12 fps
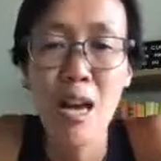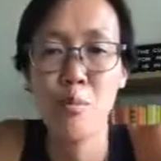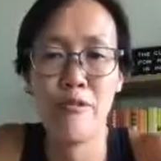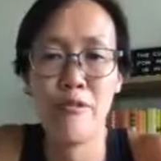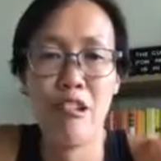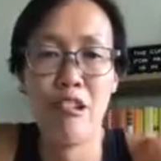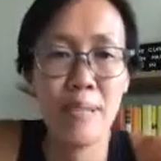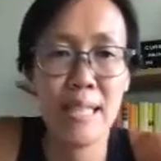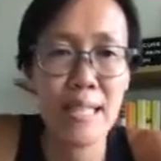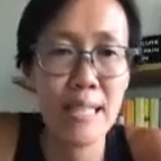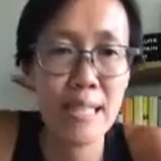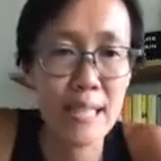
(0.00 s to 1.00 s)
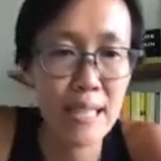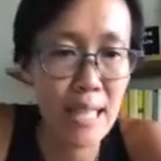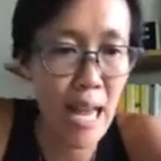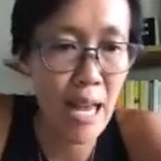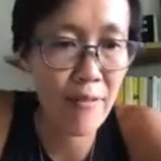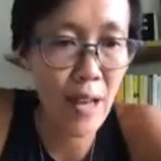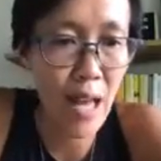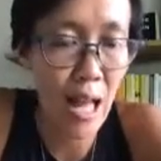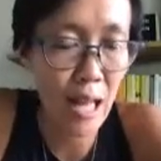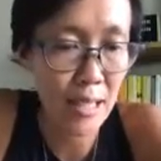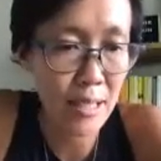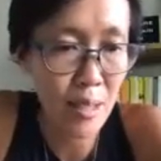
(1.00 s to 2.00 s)
we're very pleased to have
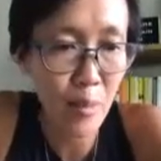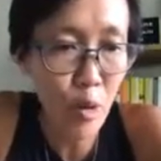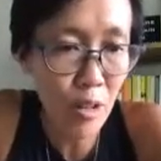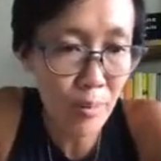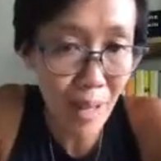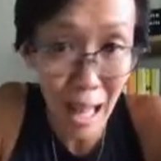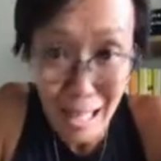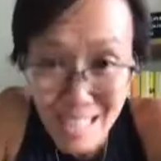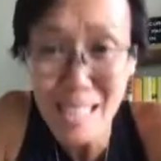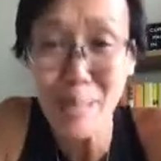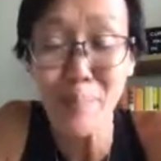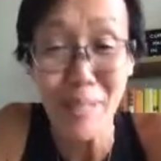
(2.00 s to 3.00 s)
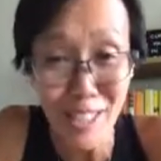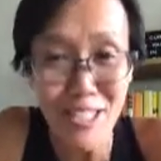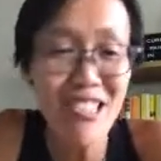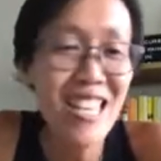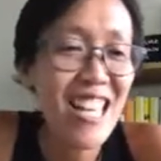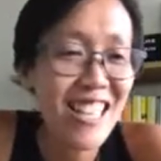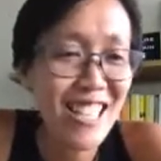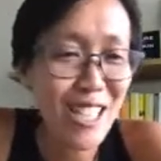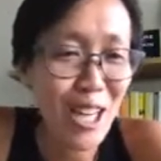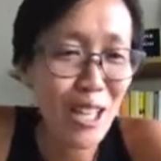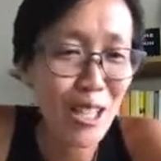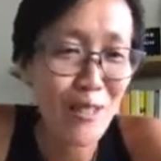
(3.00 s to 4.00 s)
Allison Miller. The
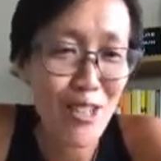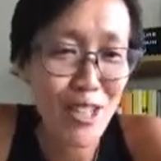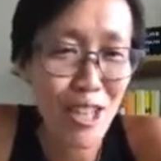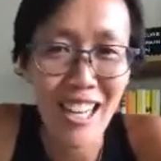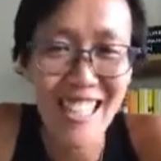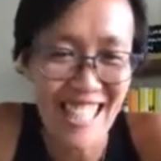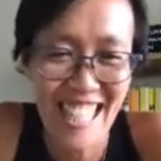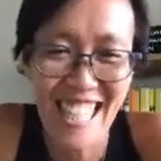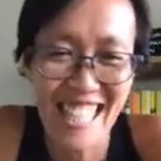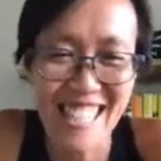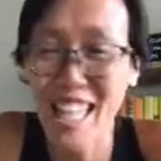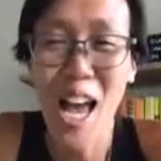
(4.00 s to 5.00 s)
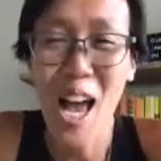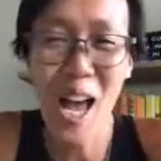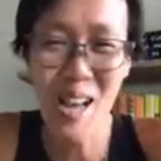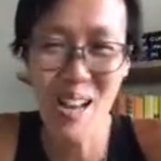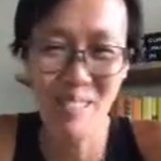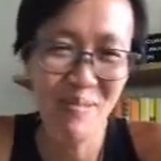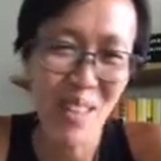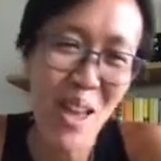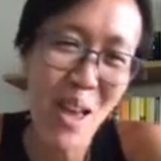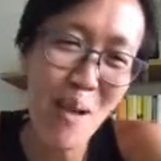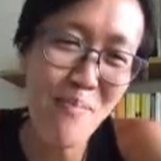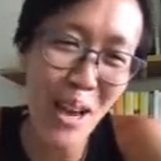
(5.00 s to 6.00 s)
title of her talk is
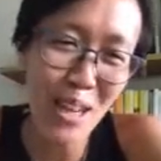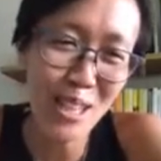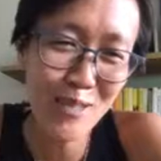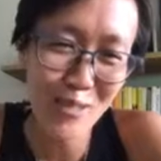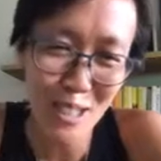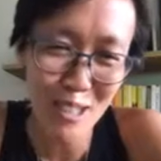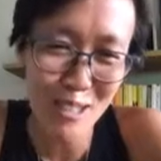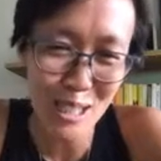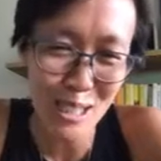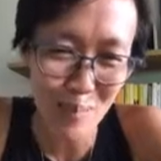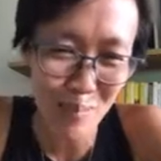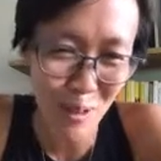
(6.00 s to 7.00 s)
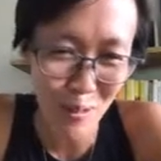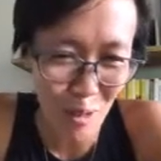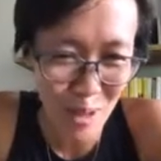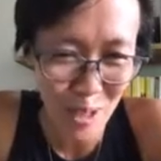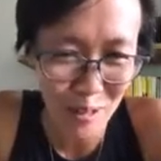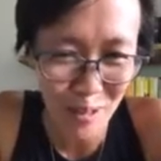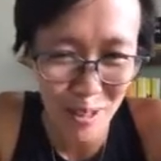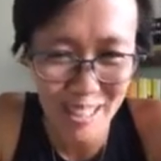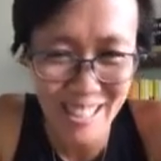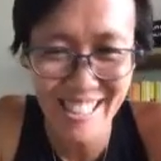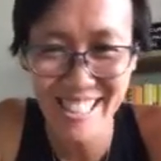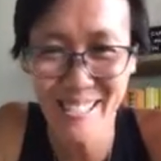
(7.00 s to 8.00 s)
Embedding Spheres in Simple Four Manifolds.